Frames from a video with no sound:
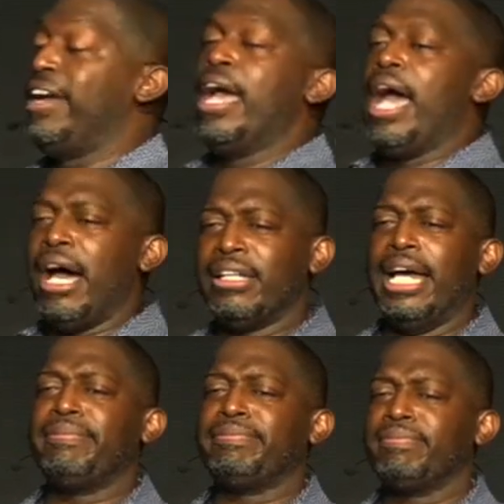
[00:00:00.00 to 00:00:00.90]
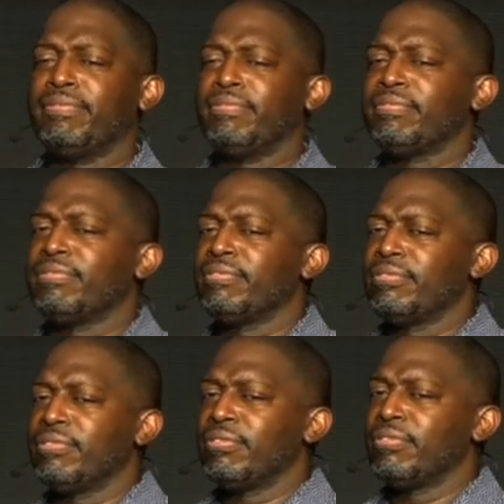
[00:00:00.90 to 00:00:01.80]
it? I'm like,
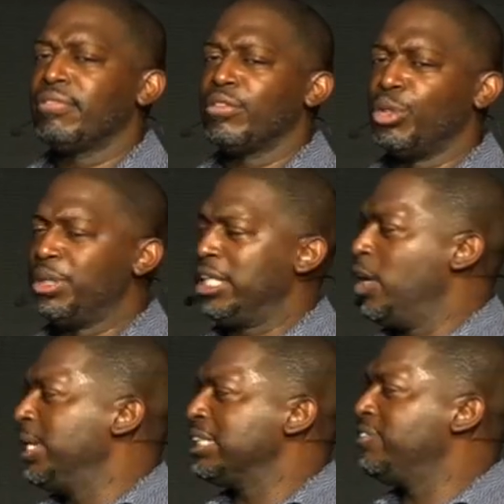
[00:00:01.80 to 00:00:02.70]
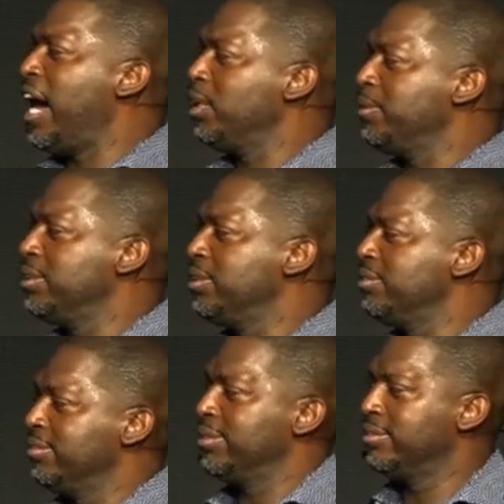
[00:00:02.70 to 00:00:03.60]
do we know his followers?
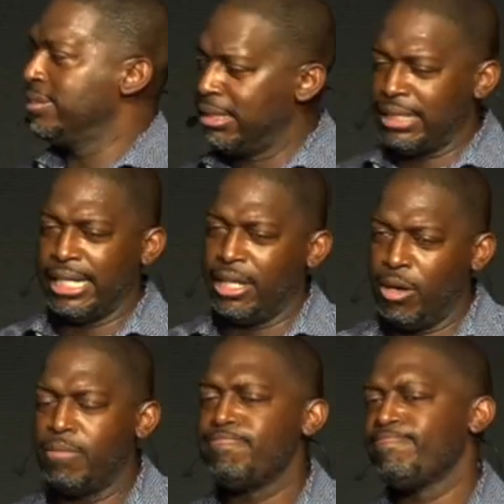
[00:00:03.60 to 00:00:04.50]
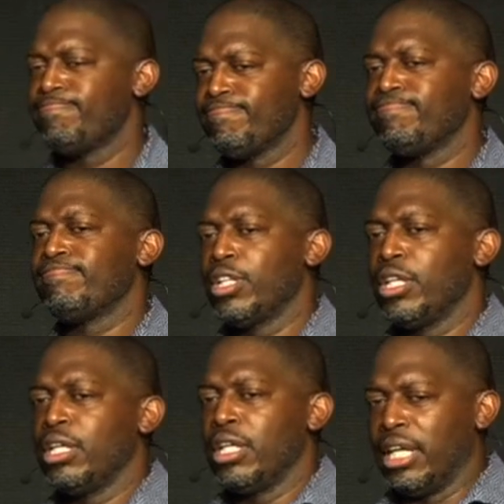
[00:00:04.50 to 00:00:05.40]
They was like, no.
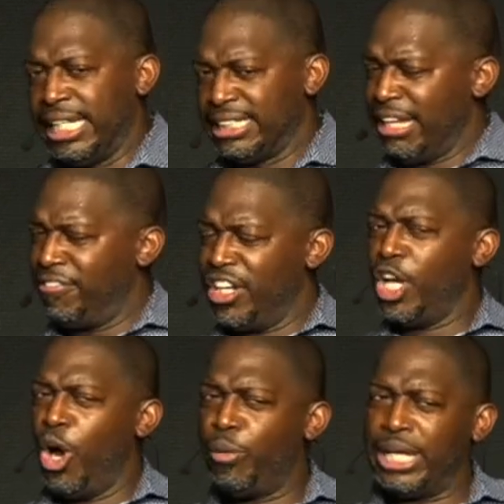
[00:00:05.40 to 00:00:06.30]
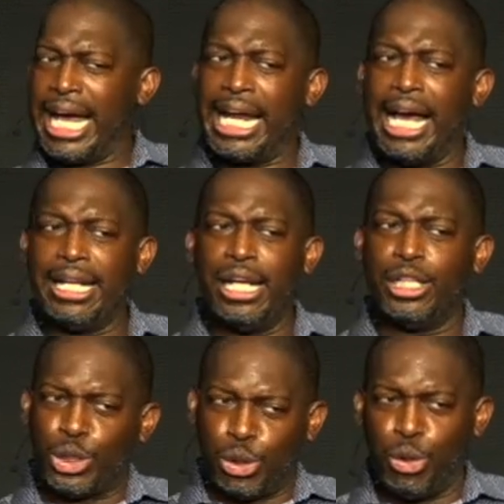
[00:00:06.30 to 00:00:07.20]
Is that video we got out there
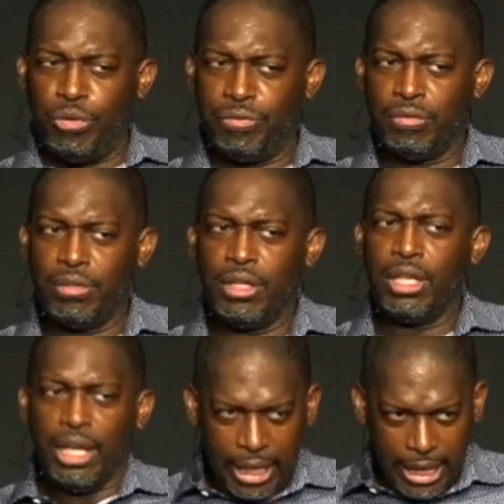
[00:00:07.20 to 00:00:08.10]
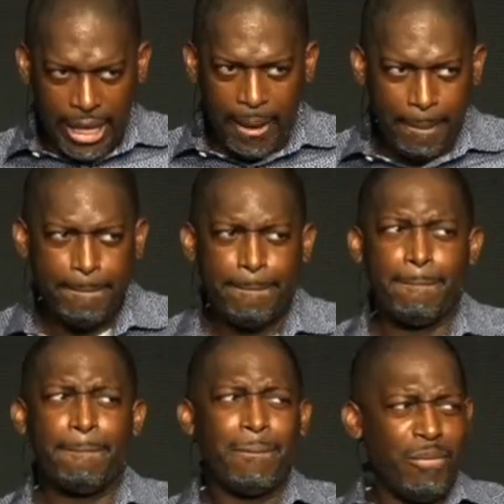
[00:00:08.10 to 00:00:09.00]
the truth? Yeah.
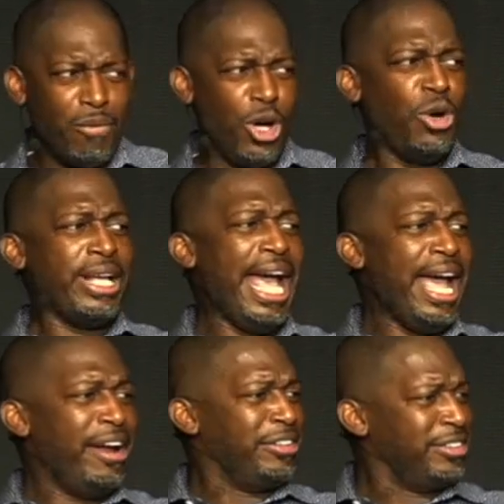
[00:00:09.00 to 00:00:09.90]
Well, who cares?